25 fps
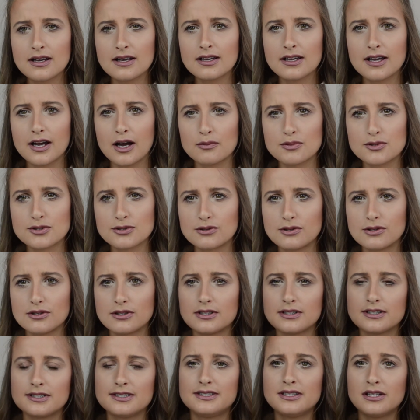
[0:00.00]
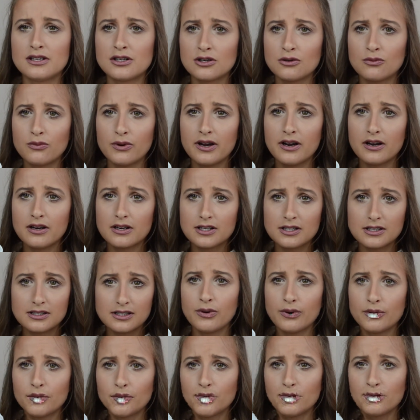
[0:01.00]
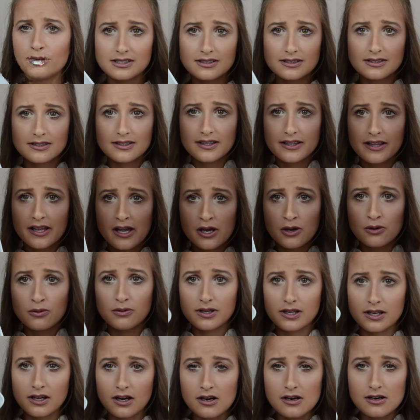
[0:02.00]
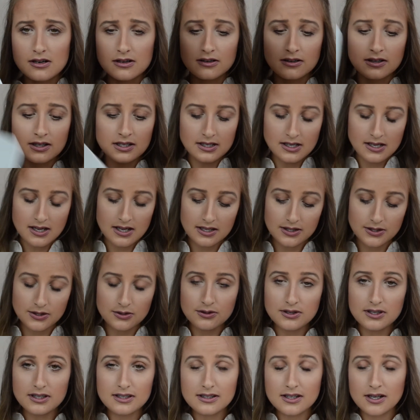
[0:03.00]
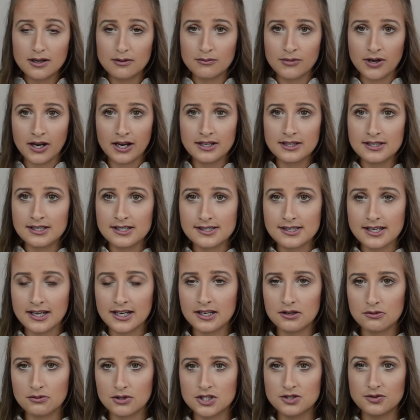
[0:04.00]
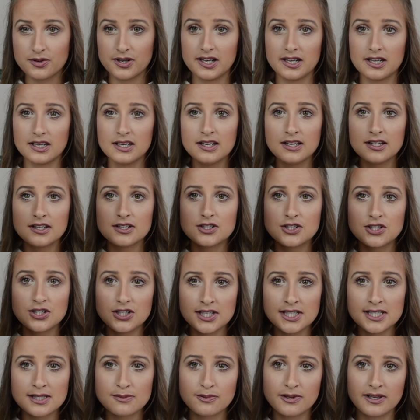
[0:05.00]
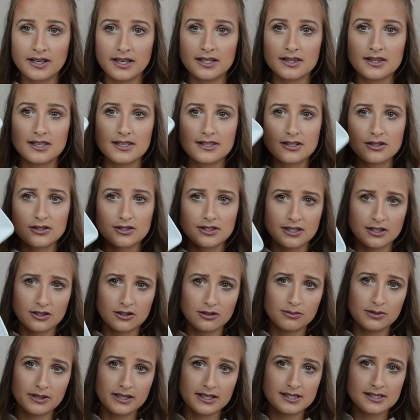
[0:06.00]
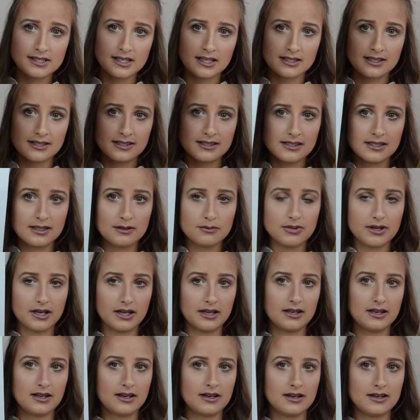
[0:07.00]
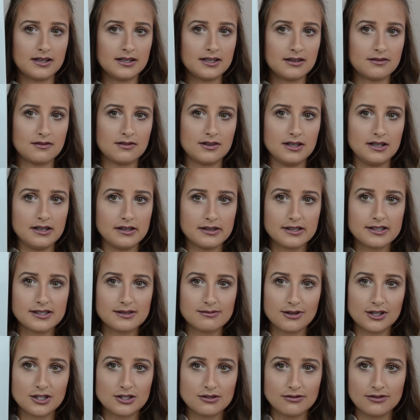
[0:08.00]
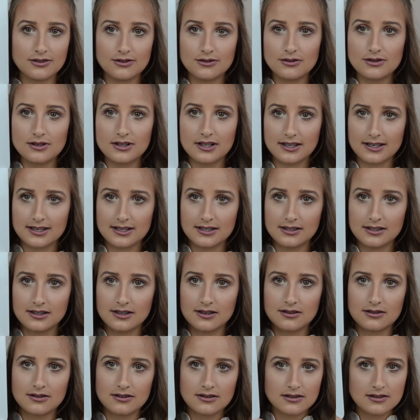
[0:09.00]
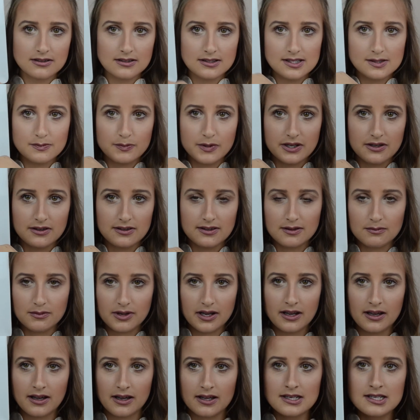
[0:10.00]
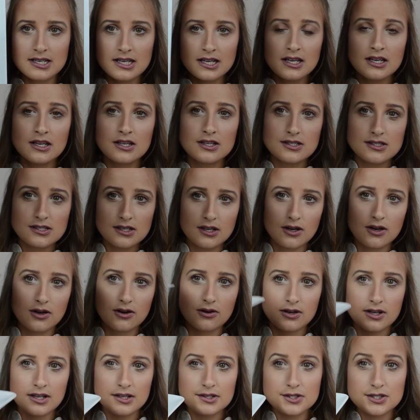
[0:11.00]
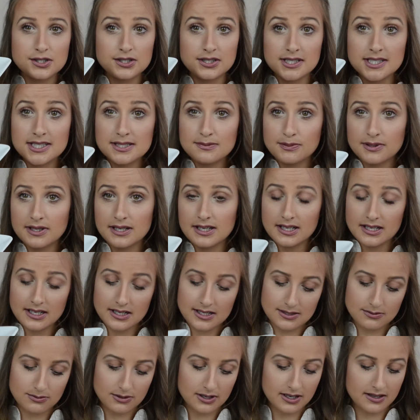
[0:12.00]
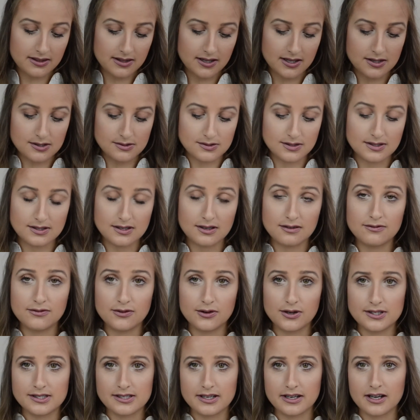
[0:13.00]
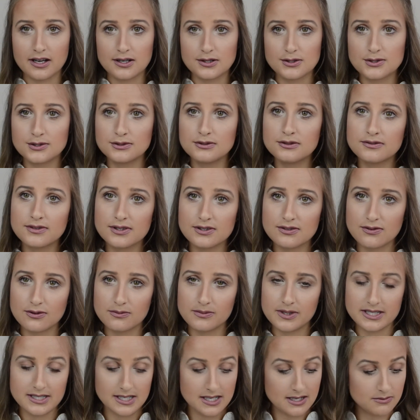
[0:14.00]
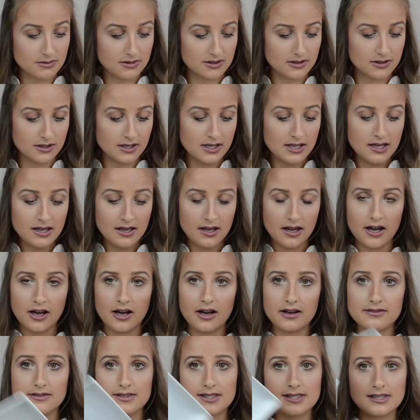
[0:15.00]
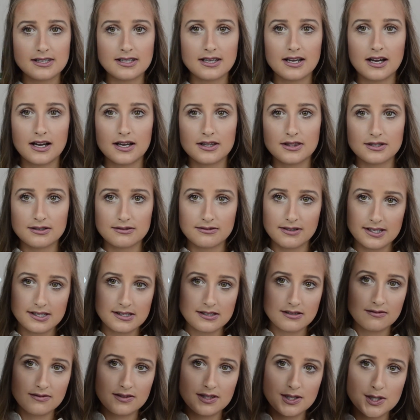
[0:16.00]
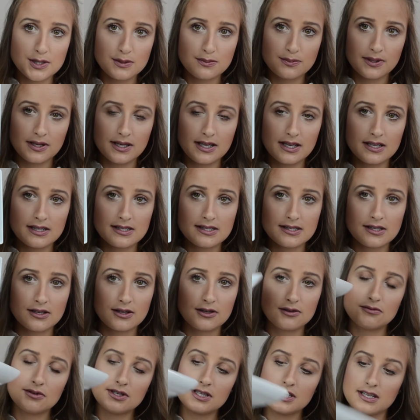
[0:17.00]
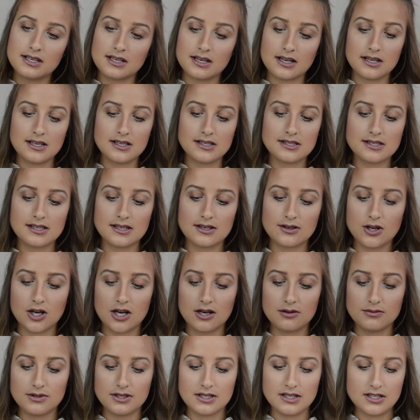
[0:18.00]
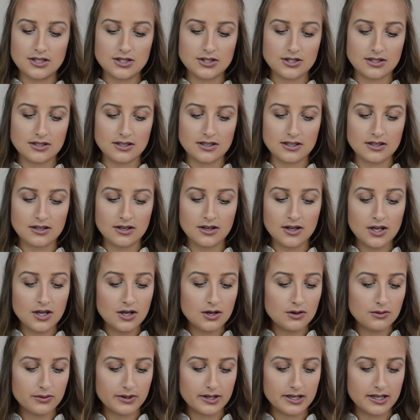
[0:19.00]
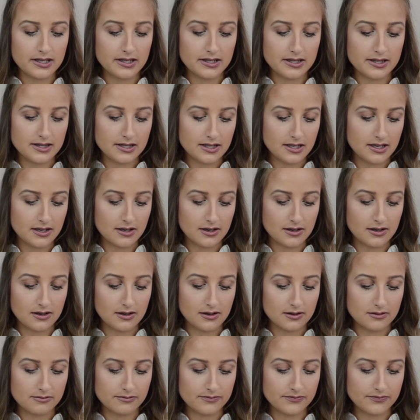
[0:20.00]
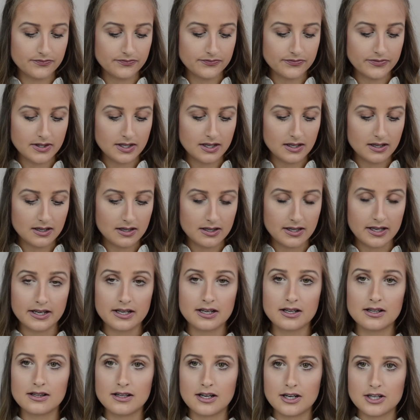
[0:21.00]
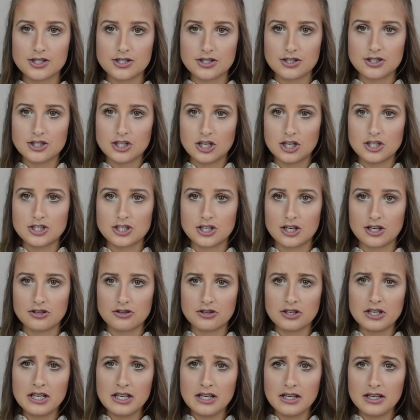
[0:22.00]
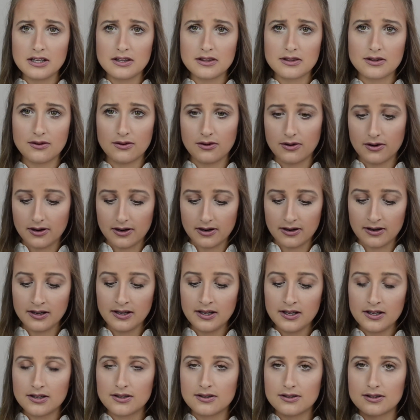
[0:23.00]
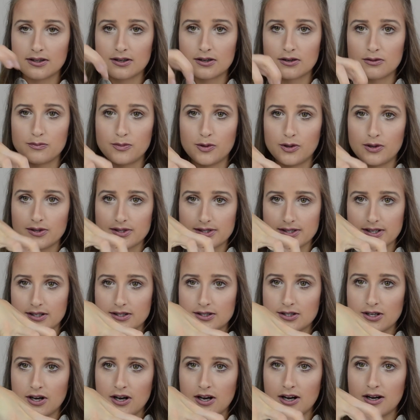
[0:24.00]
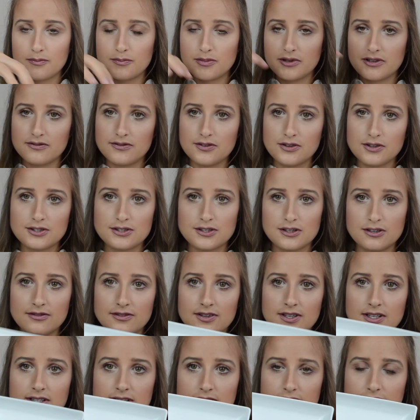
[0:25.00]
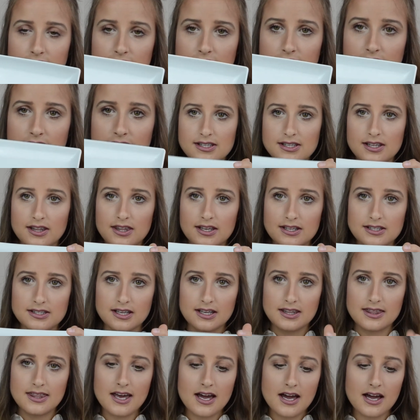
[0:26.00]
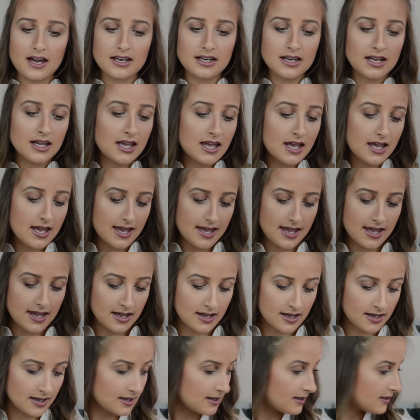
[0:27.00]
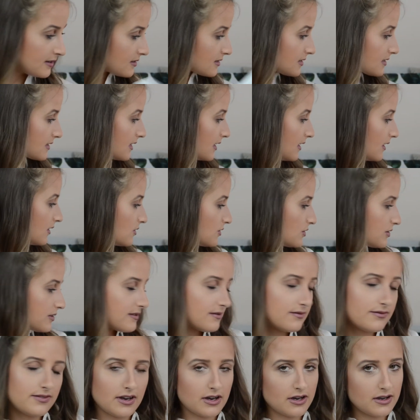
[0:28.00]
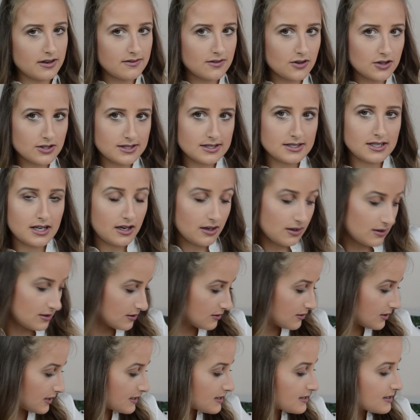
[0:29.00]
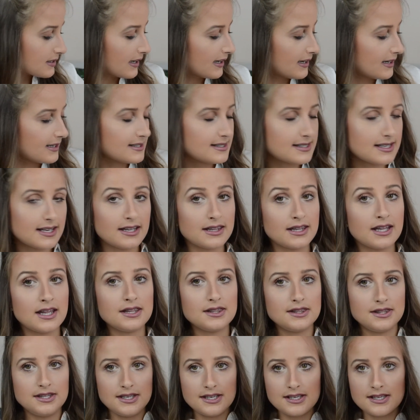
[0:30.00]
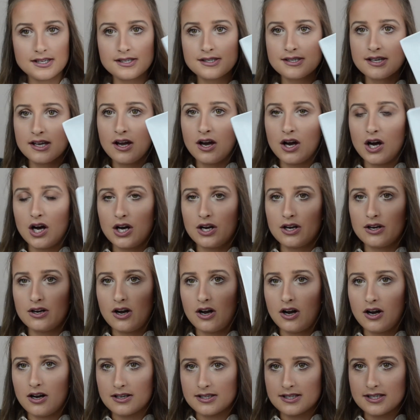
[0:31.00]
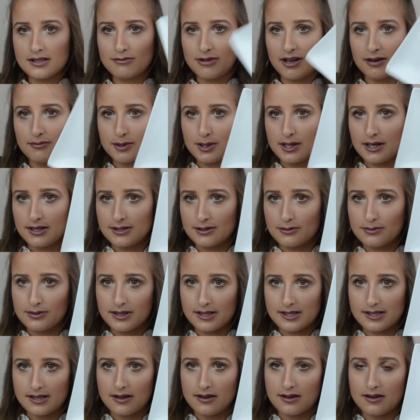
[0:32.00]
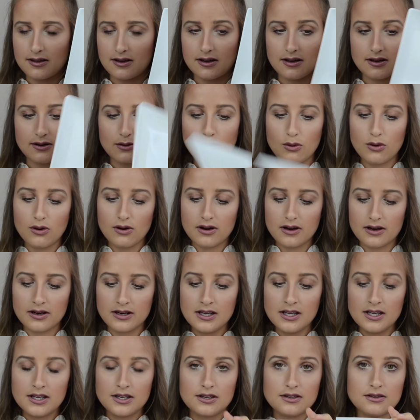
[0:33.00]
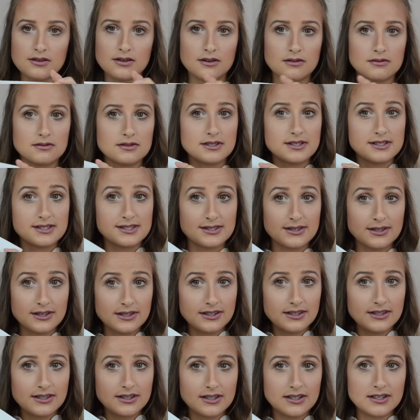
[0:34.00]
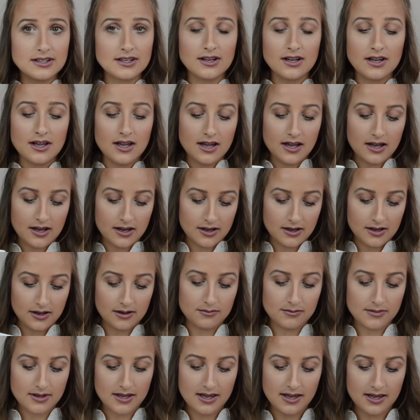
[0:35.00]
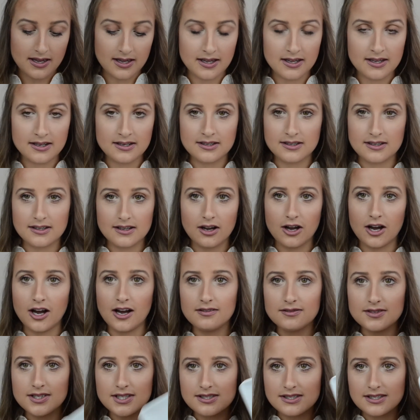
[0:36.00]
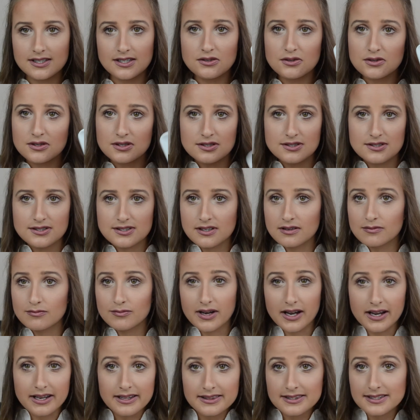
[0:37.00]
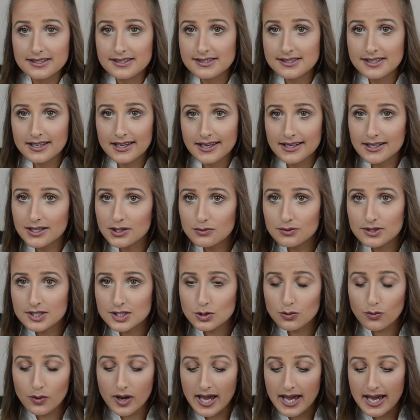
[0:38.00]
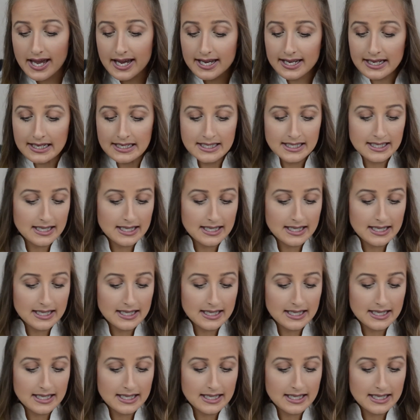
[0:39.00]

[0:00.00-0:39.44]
Capsule dinnerware collection. Here we go. You can combine these any which way. Cheese plate, these are dinner plates technically, but I never eat this much food. Like, hello, it's bigger than my head. So cheese plate is what I thought this was good for, so I got 2 of those for my table. I obviously got the rest of these plates. They're really nice in combination with like a larger charger underneath, or little bowls on top if you're serving different of things like that. And just very versatile and a great size. And then these are awesome appetizer plates, I thought, or dessert. And obviously you can just combine these any which way.